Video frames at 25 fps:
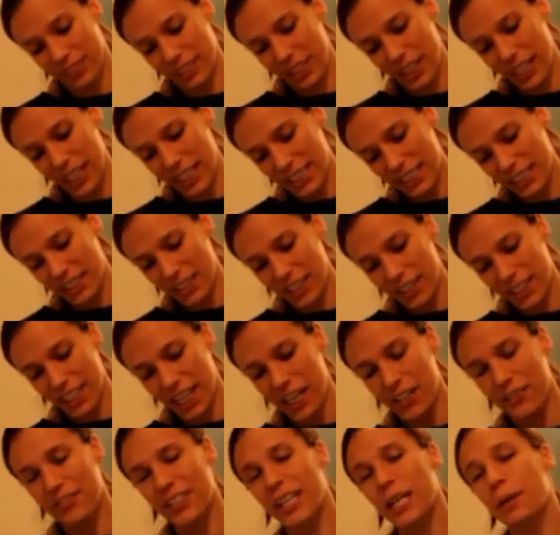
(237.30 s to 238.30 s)
It's
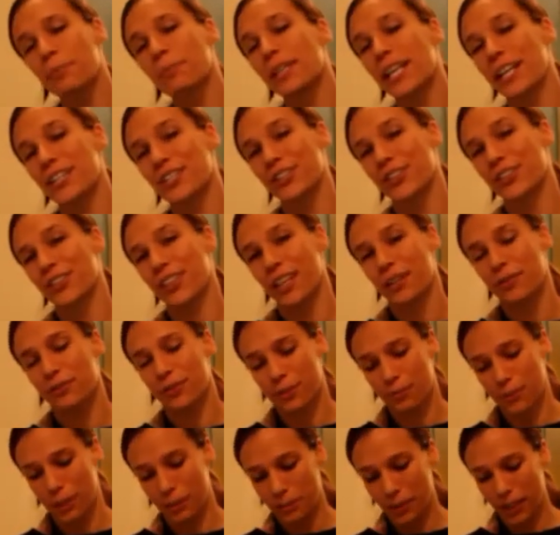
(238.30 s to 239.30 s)
kind of like a pleasure thing for
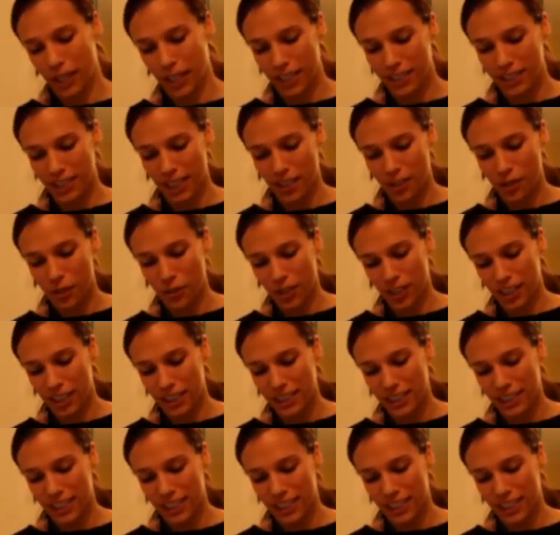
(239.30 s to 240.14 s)
me, because I know that it's